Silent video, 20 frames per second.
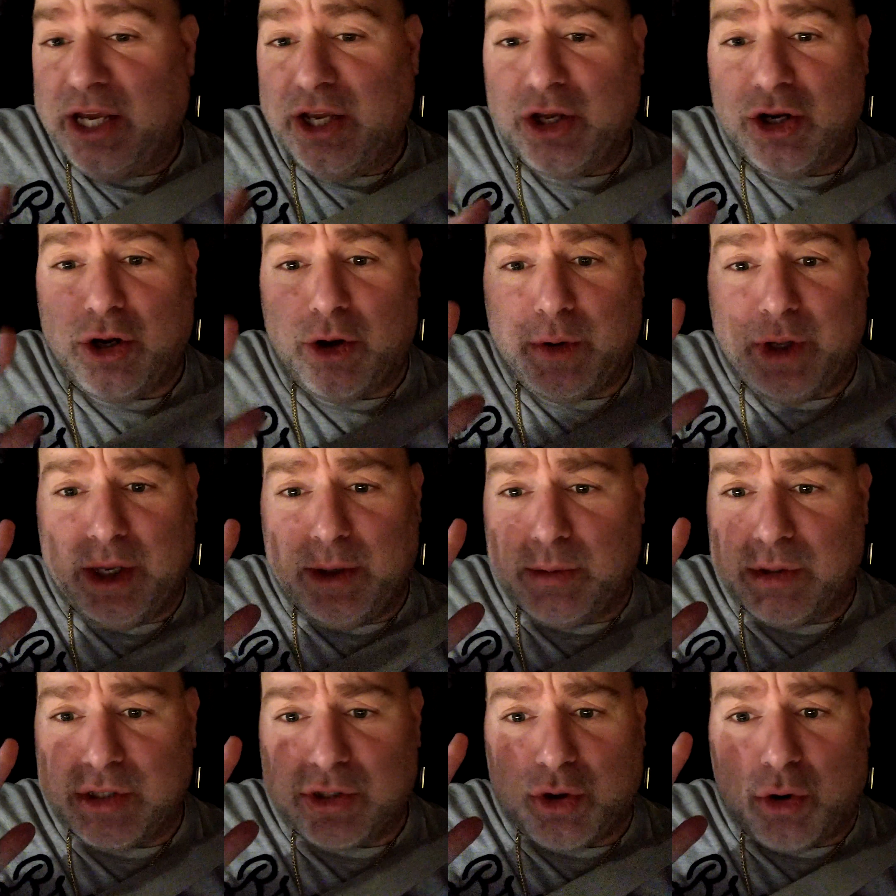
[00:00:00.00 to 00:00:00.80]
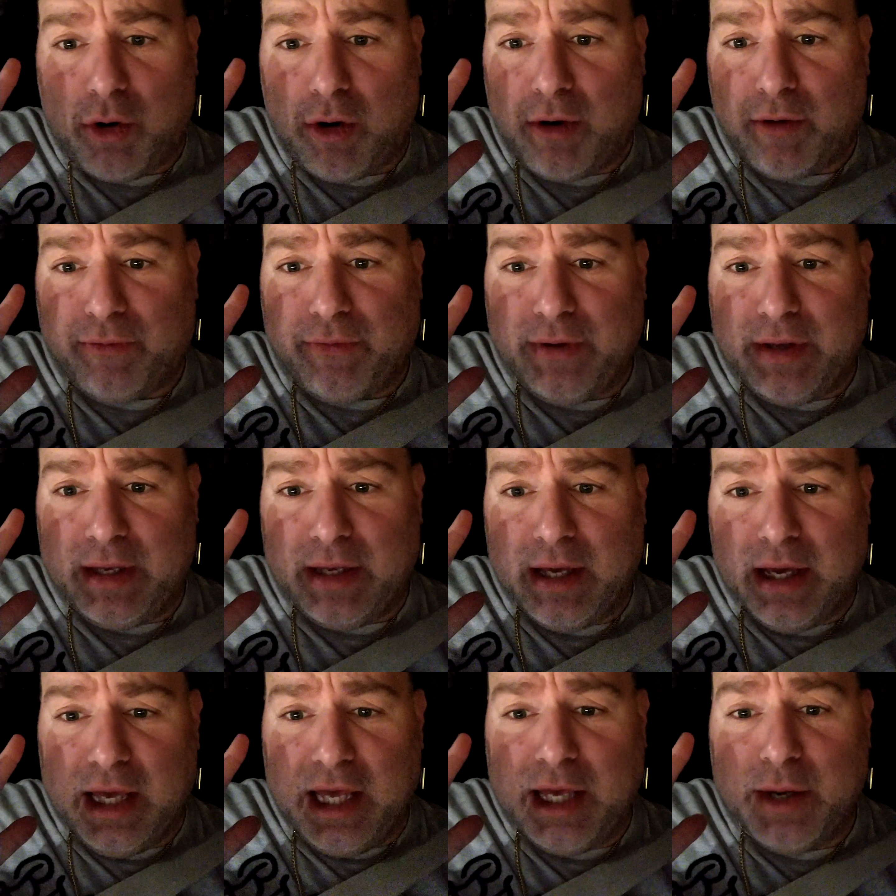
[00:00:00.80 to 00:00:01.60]
You know, he was off.
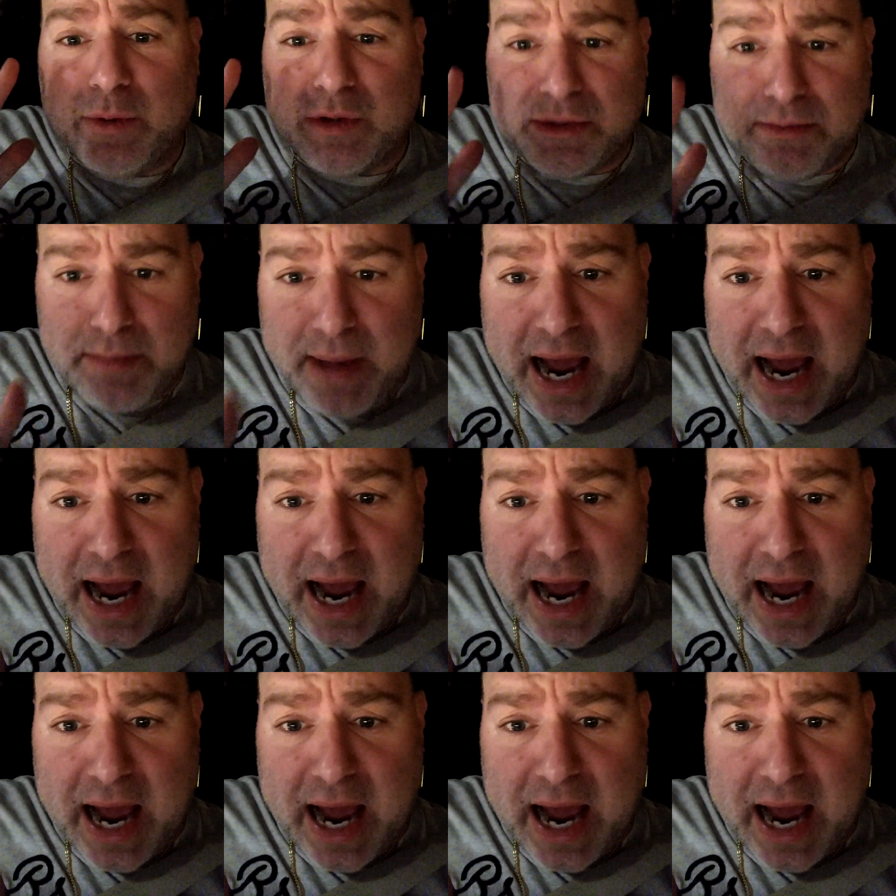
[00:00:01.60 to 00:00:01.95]
He he was